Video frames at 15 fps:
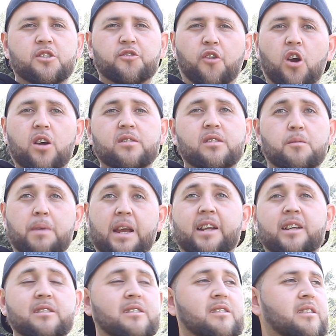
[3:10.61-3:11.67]
as far as the
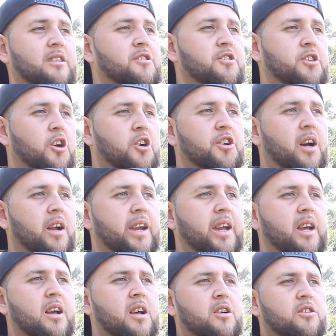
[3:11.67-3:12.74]
maintenance is concerned on it.
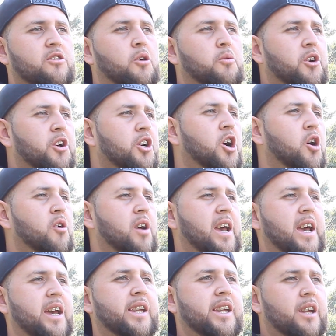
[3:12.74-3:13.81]
So we're going to go
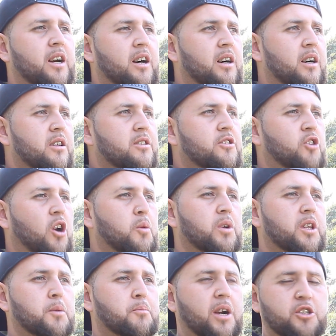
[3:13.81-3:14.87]
ahead and start
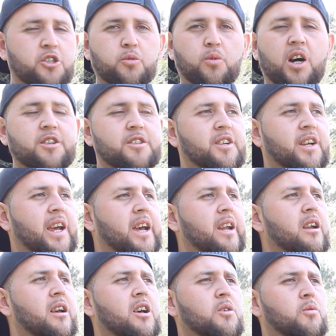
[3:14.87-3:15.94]
with the pressure wash again.
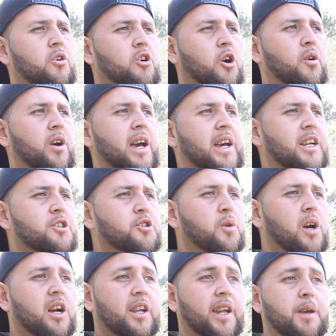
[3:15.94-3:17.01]
We'll go ahead and do
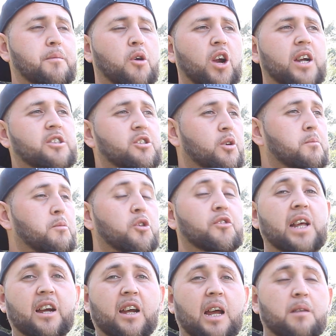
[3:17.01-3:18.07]
a clay boring to remove
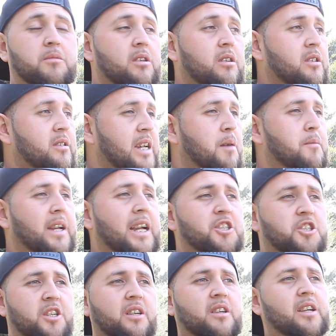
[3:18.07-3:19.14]
that
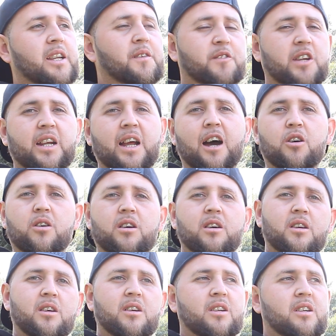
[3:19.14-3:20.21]
contamination, lift it out,
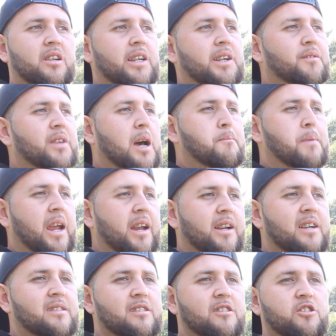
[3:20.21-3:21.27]
leave that paint
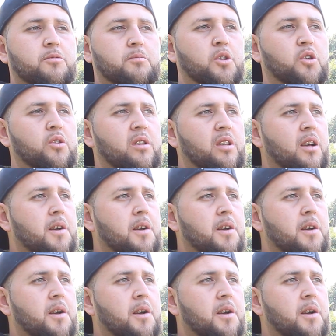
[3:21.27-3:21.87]
nice and smooth.